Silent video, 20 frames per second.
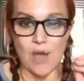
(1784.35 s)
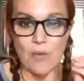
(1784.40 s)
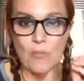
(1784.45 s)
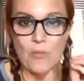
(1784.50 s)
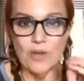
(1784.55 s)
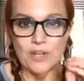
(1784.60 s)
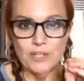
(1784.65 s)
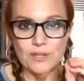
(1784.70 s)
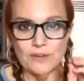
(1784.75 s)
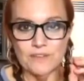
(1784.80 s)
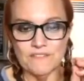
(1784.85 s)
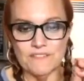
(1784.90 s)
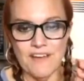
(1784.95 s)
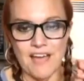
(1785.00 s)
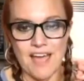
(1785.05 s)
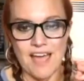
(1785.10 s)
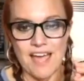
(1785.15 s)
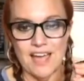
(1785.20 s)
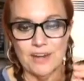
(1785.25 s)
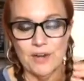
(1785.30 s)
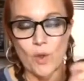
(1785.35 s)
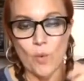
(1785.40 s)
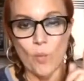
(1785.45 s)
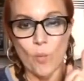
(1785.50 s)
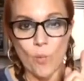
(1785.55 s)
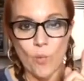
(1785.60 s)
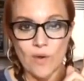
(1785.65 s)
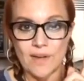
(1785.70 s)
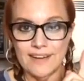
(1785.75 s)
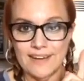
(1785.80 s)
I want you to find
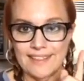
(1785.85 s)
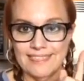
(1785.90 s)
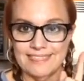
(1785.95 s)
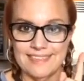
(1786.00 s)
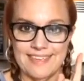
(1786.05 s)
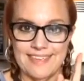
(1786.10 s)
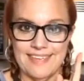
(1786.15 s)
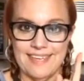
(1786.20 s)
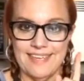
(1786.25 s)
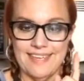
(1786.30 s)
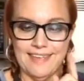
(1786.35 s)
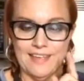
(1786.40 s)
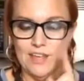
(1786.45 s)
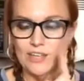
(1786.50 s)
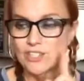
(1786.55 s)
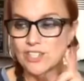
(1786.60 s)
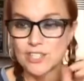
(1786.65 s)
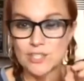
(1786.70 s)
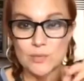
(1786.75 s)
one thing,